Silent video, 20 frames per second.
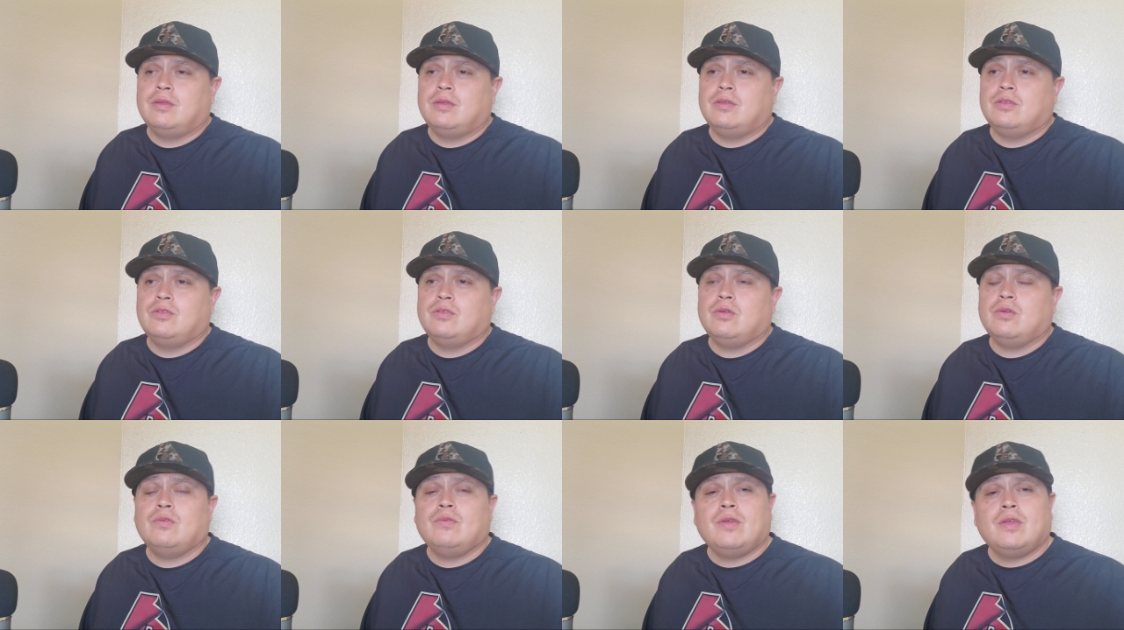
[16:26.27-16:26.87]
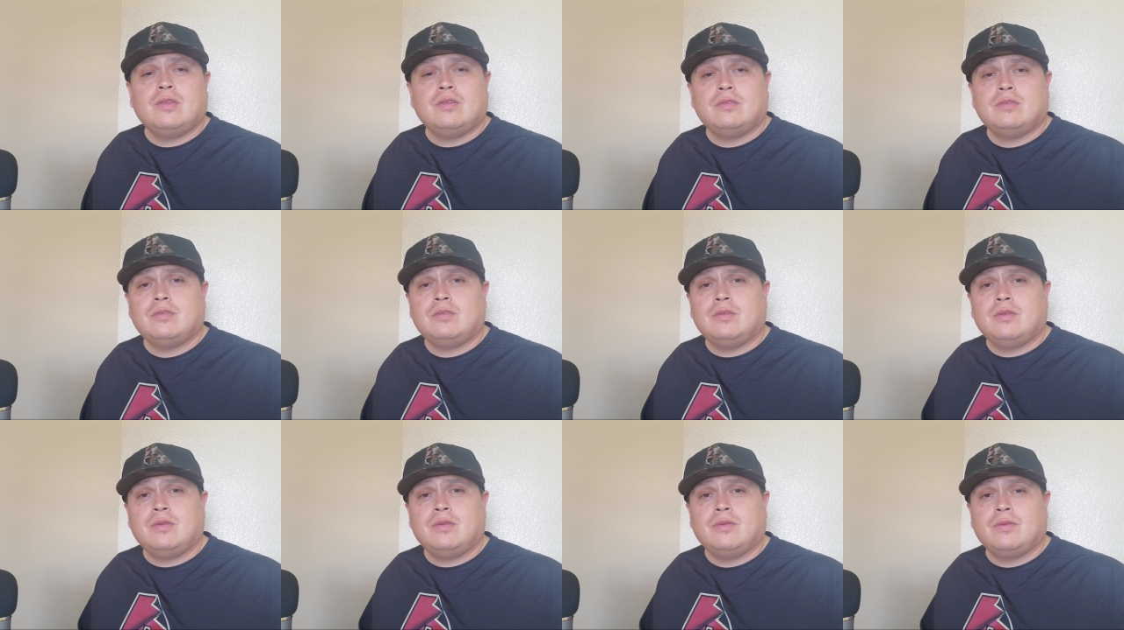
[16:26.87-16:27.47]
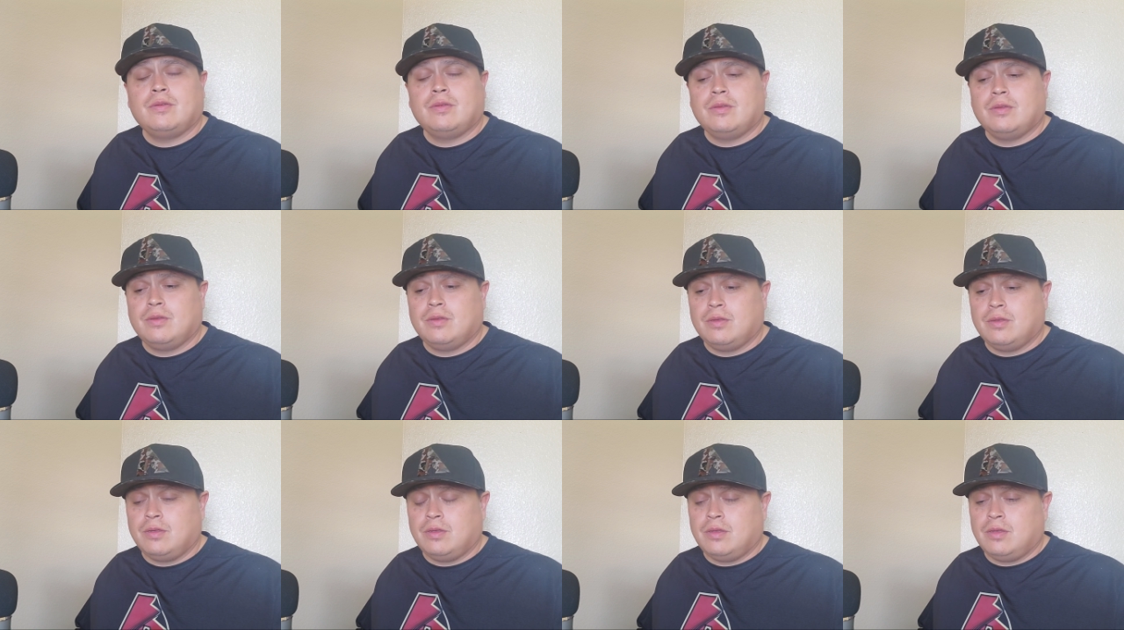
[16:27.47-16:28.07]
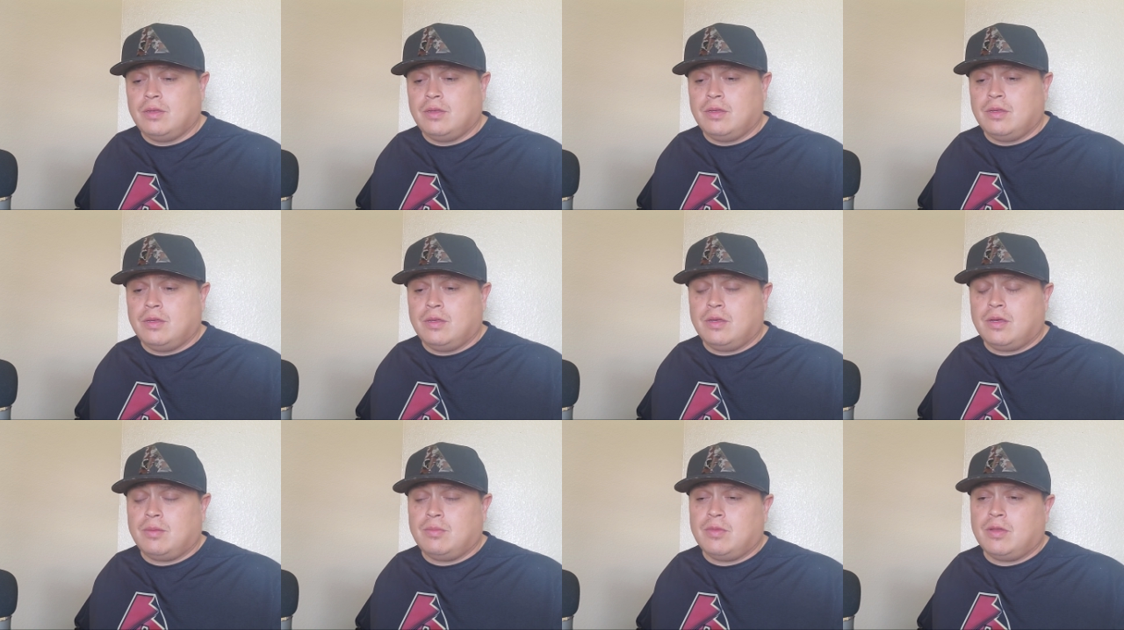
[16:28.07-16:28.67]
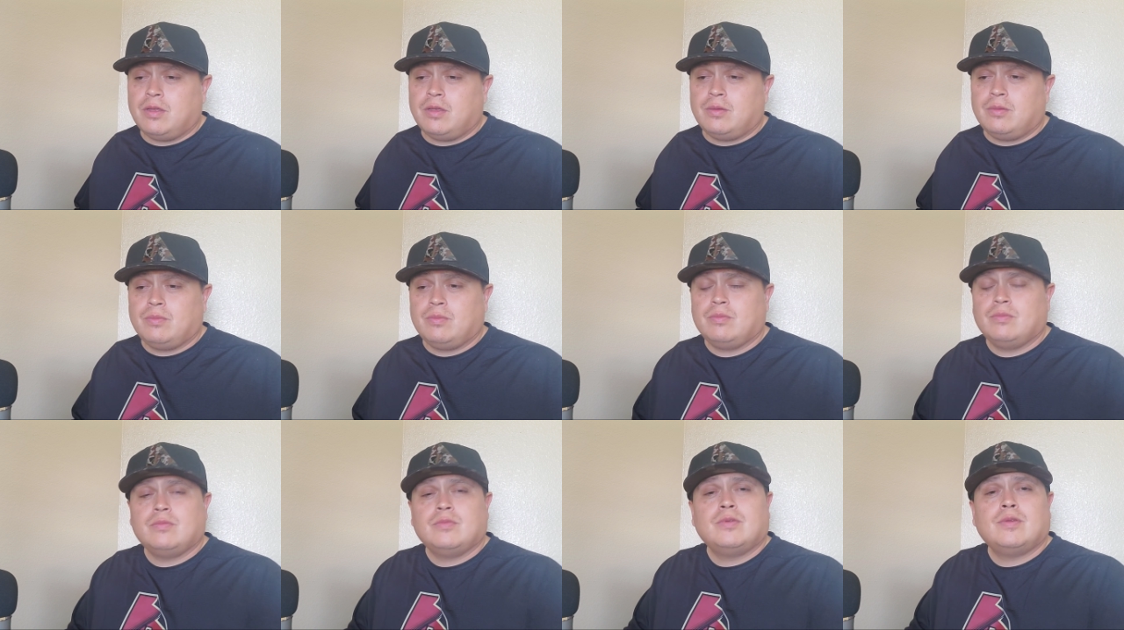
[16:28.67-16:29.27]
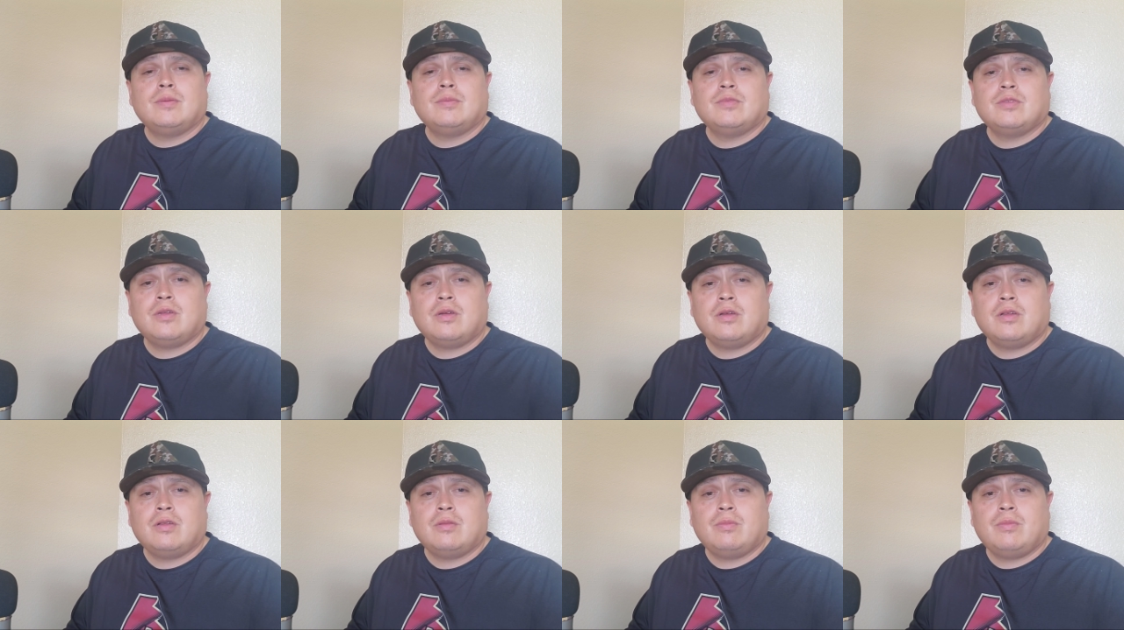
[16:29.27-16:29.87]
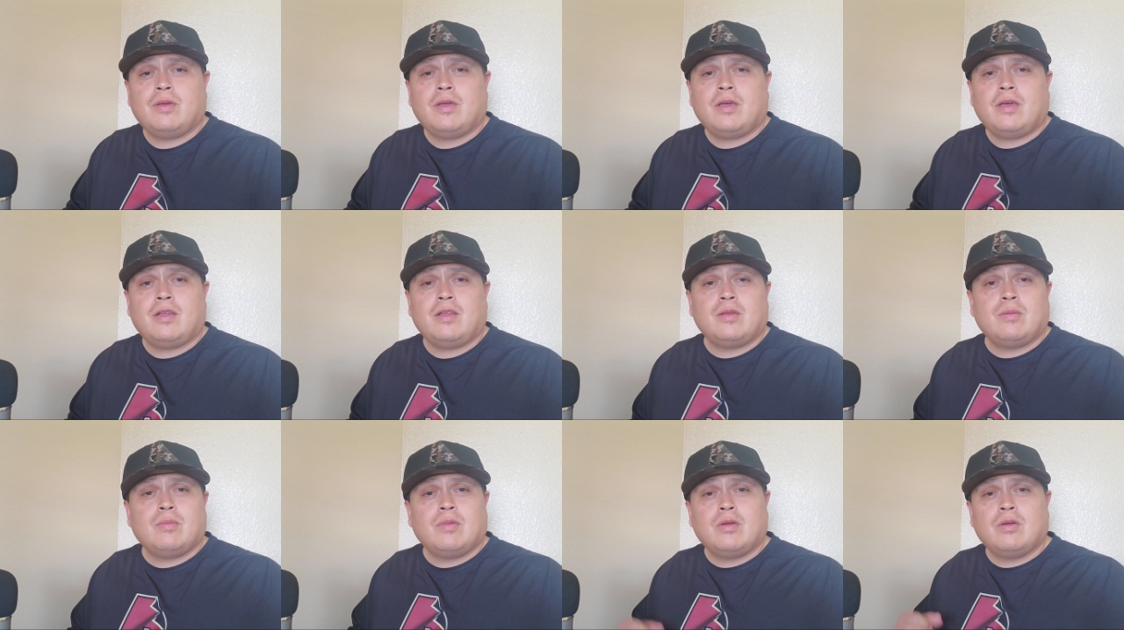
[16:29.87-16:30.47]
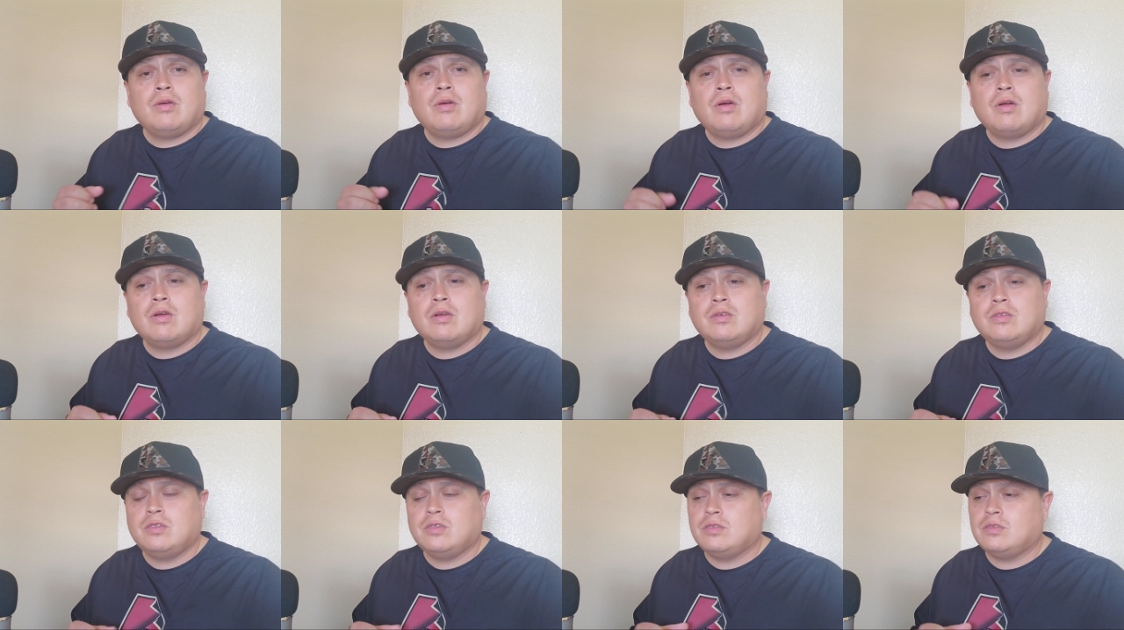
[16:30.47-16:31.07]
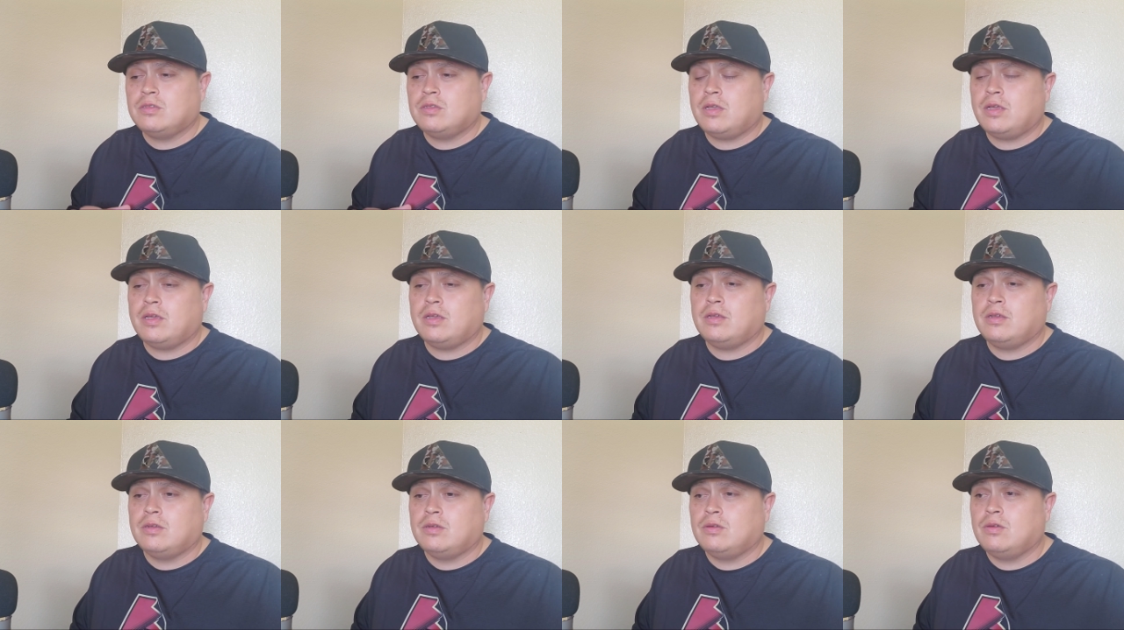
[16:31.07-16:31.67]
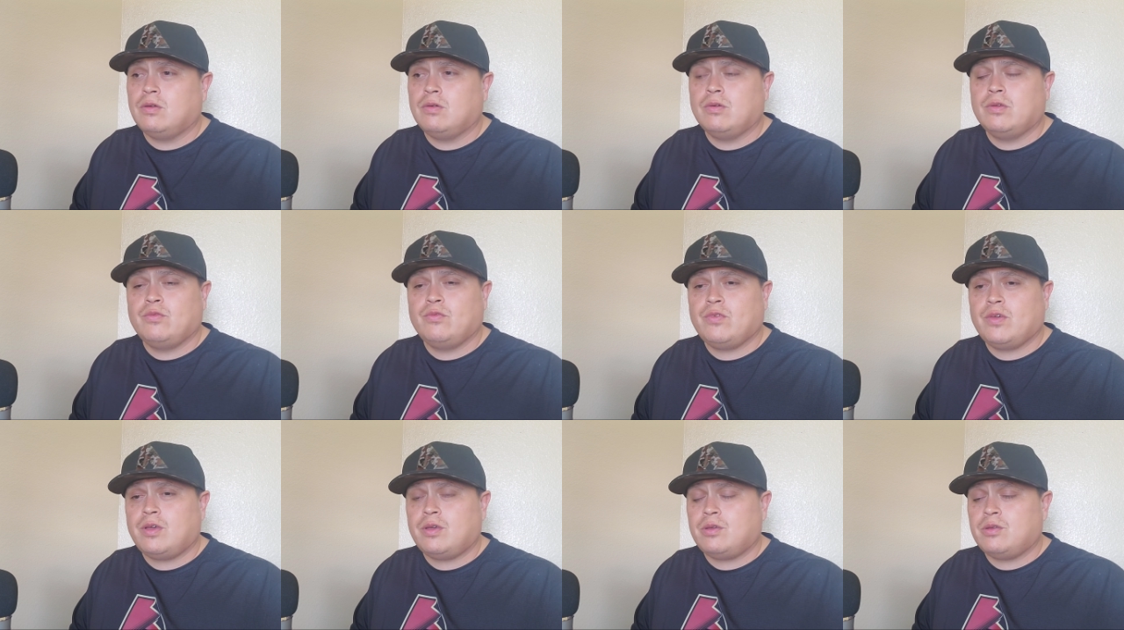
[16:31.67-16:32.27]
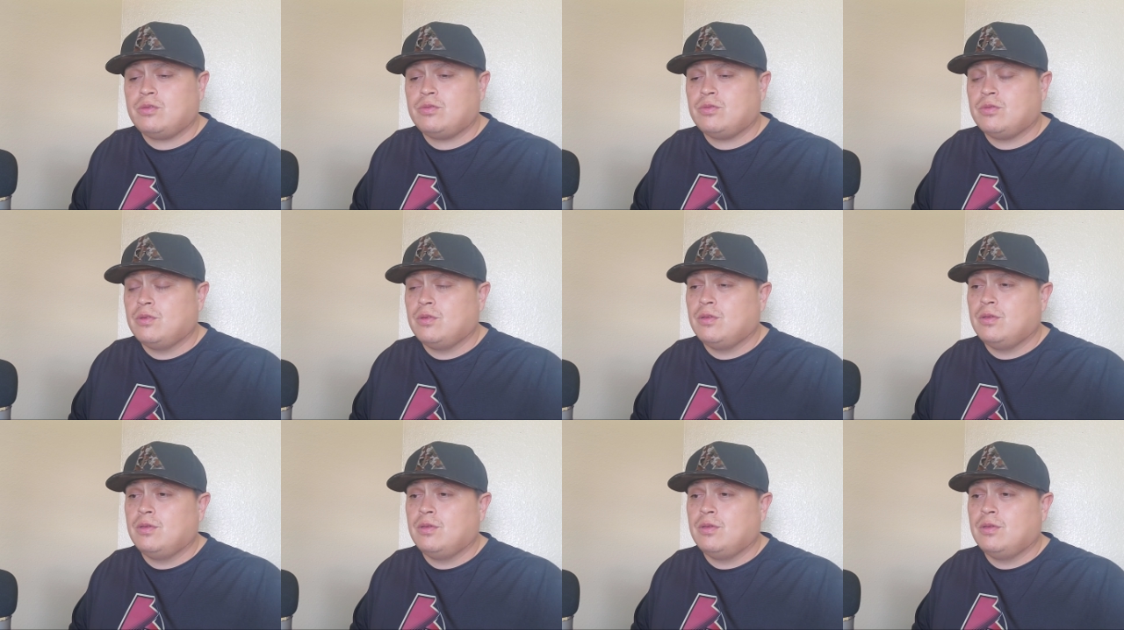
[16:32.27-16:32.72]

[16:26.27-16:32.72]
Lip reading: So eventually, I'm starting to panic. My heart just like going fast.